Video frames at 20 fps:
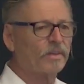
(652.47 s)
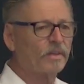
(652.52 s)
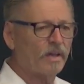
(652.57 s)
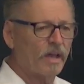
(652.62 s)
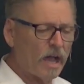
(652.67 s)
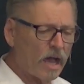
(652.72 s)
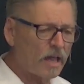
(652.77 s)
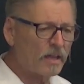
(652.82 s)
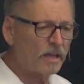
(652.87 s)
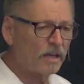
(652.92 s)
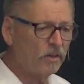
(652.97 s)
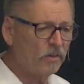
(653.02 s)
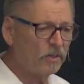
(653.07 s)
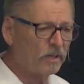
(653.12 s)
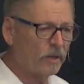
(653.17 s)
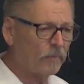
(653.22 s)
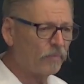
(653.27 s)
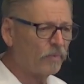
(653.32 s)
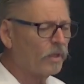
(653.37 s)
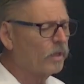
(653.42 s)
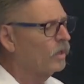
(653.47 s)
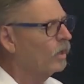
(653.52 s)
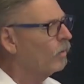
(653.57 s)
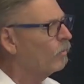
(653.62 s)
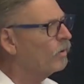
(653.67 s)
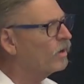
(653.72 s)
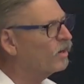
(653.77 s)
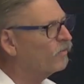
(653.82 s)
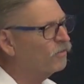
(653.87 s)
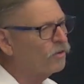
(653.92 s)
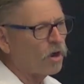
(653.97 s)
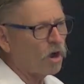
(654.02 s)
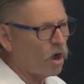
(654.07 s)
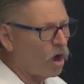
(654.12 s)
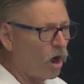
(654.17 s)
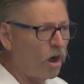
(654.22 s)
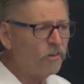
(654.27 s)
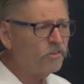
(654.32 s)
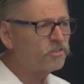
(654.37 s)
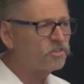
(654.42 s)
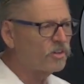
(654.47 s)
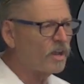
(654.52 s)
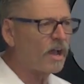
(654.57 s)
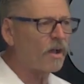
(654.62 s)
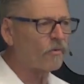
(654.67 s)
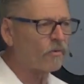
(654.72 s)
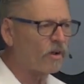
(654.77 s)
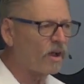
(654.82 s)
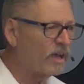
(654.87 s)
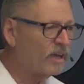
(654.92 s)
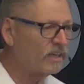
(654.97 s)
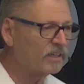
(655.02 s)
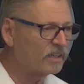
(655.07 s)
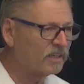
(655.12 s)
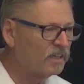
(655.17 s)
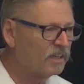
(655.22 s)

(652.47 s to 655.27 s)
Hallelujah. But if your heart's not right,